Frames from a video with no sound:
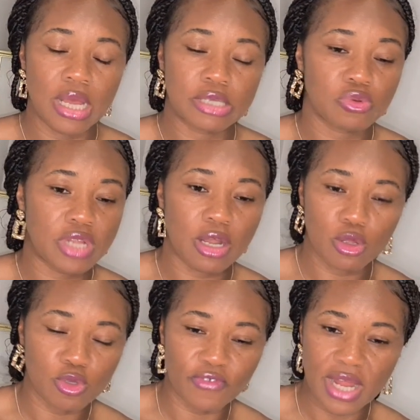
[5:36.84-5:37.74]
So there are a
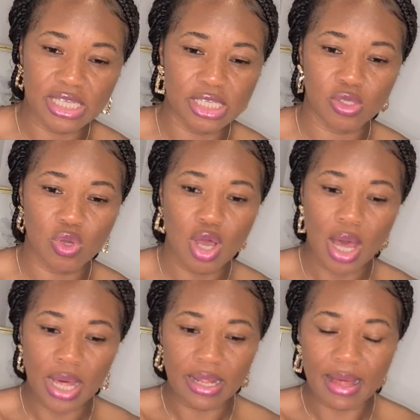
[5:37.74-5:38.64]
lot of nurses,
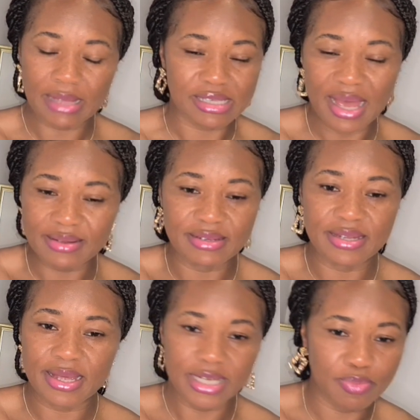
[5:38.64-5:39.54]
aside
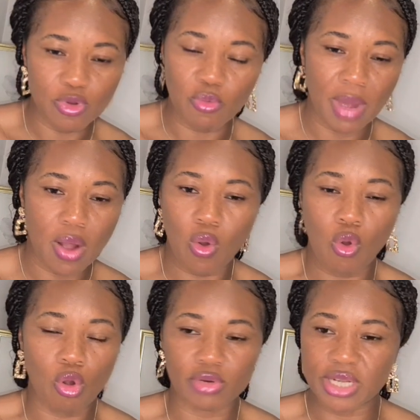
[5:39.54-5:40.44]
their diploma
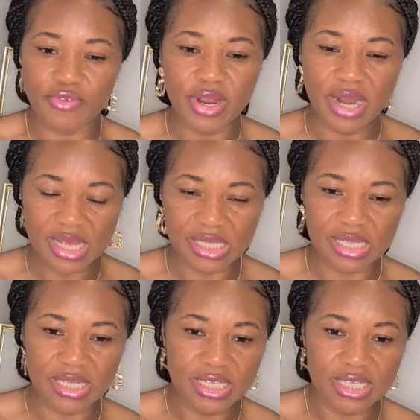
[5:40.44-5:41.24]
or degree in nursing,